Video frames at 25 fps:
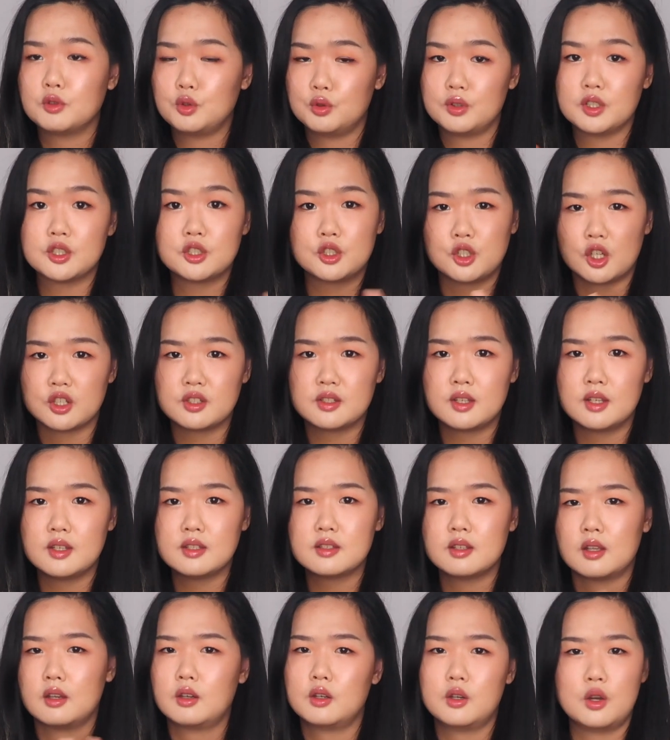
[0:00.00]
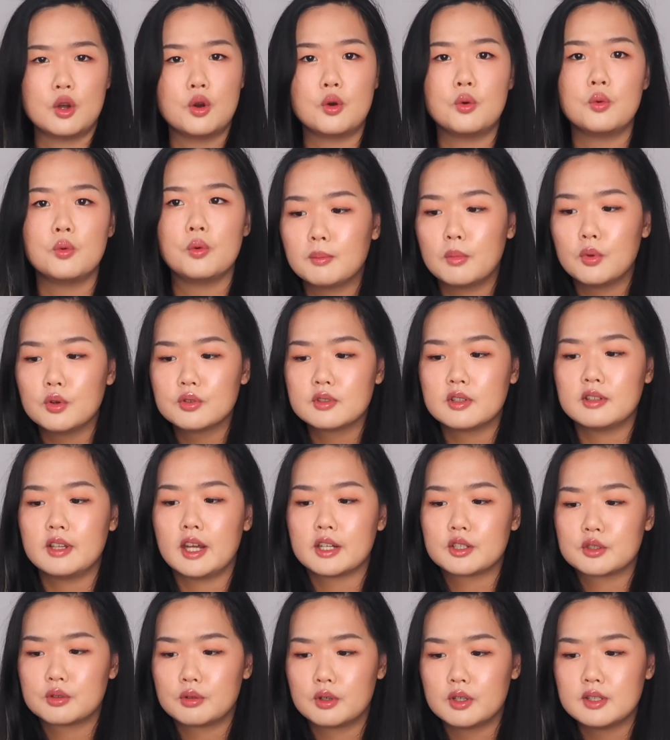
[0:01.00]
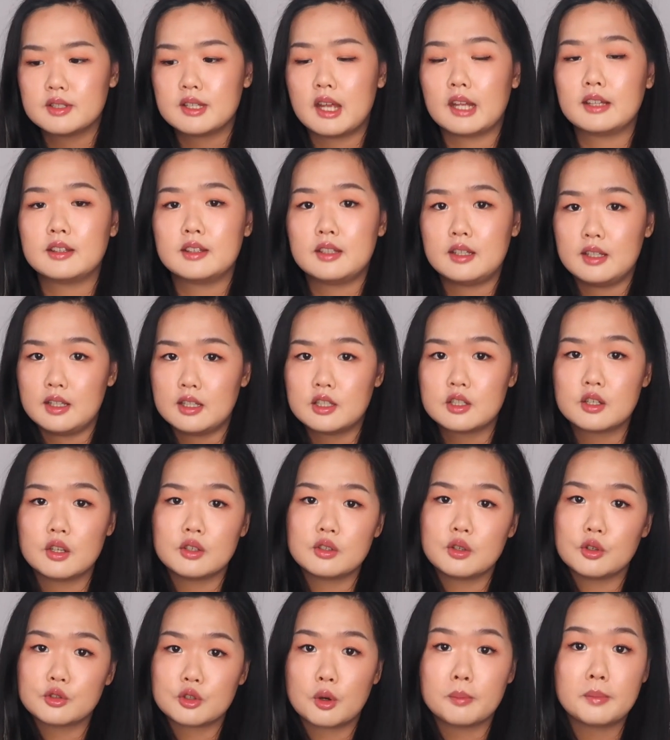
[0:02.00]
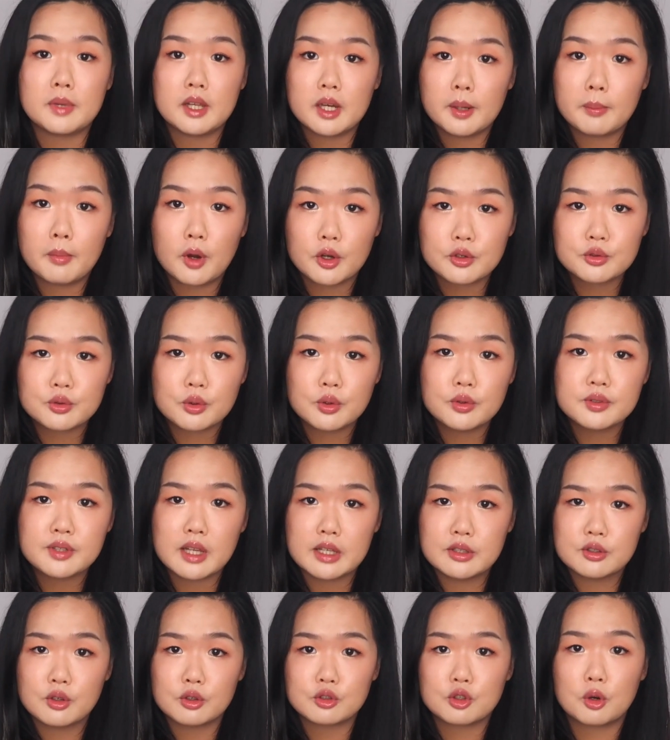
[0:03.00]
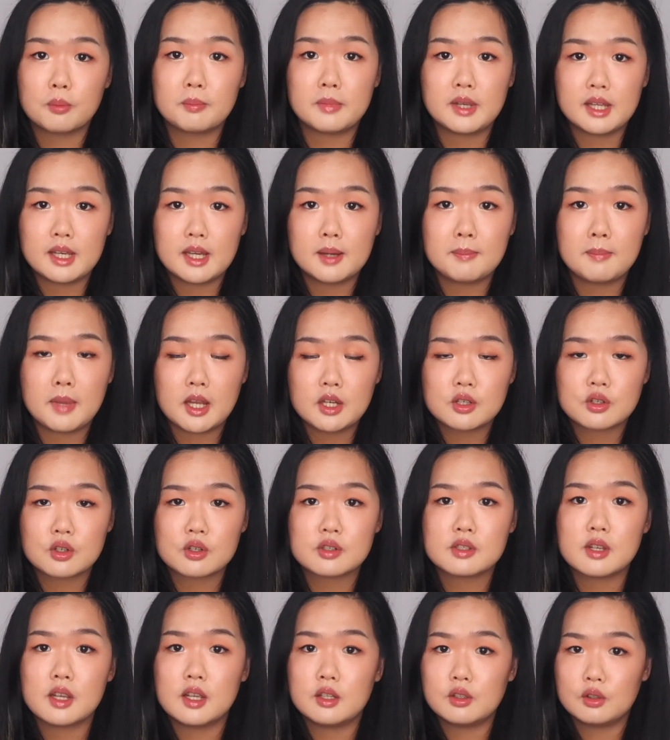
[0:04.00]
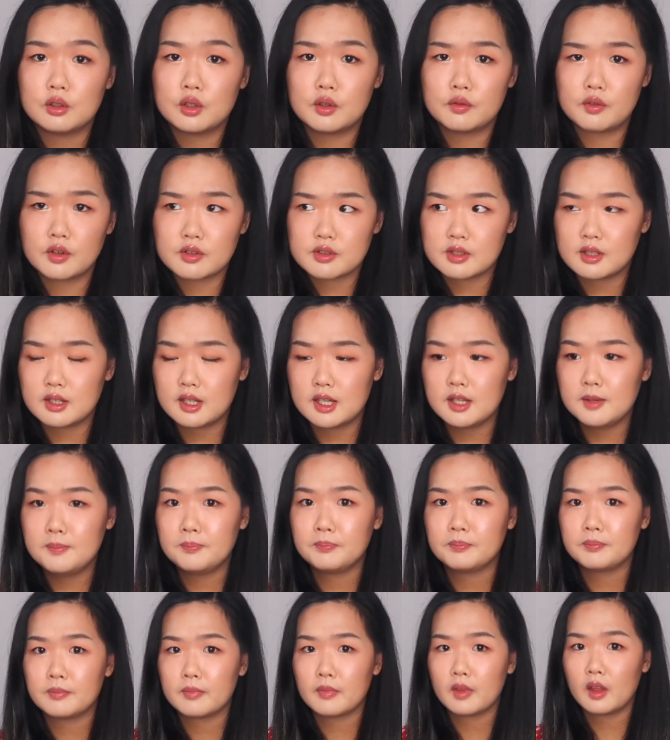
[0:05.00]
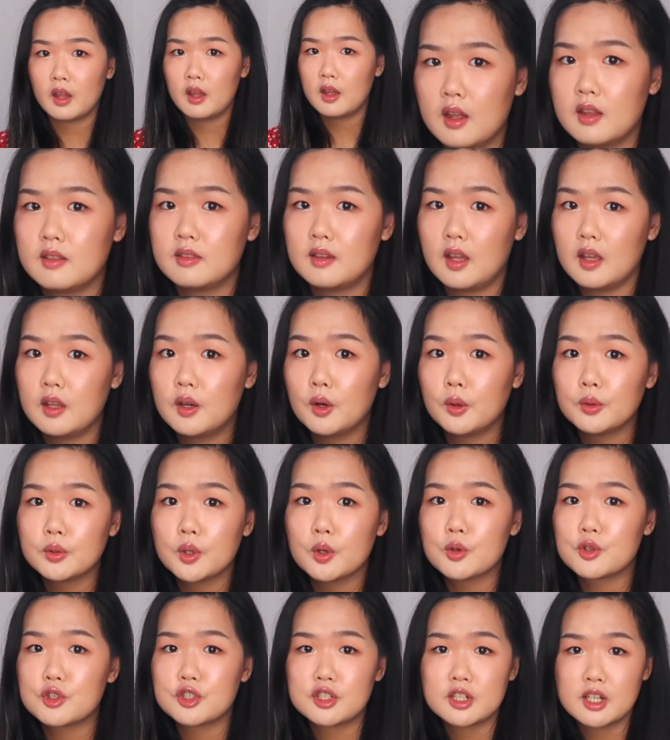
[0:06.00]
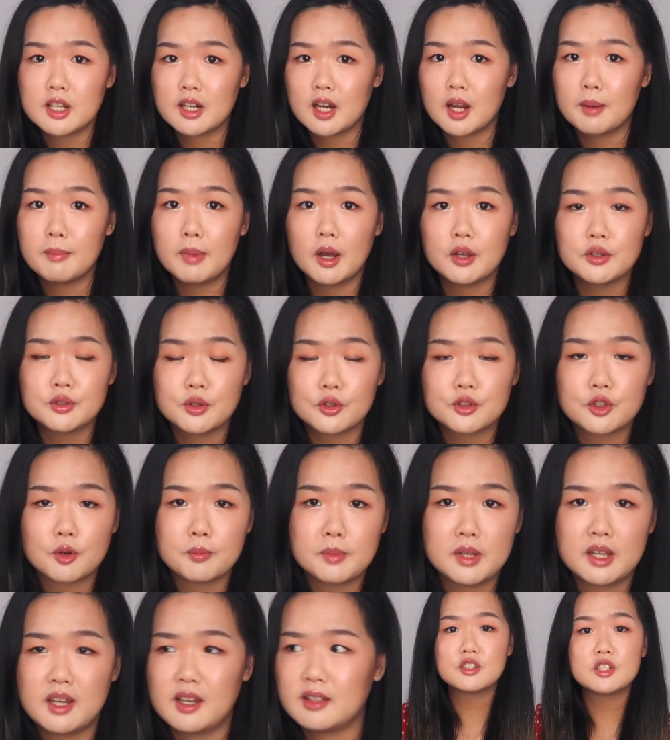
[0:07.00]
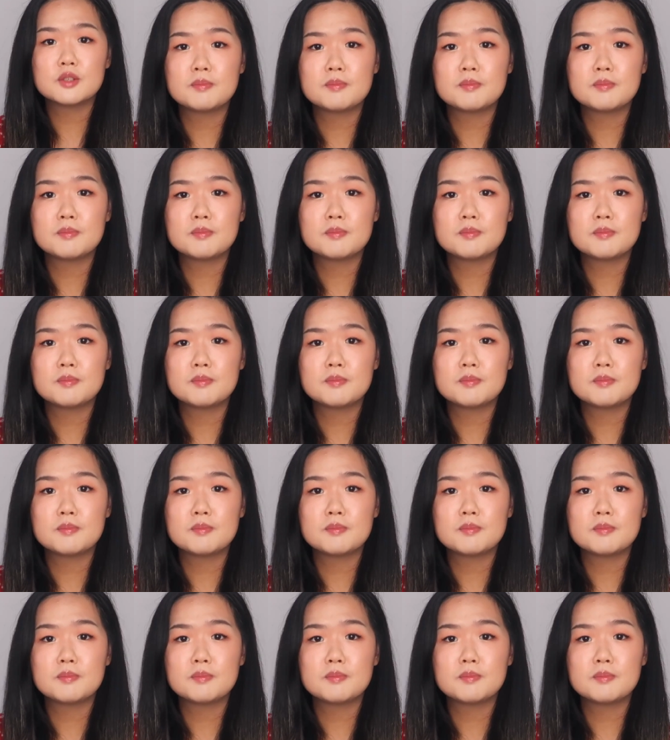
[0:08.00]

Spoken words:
do this justice? No. Most lecturers that teach social media modules and social media majors in university, they don't know about social media.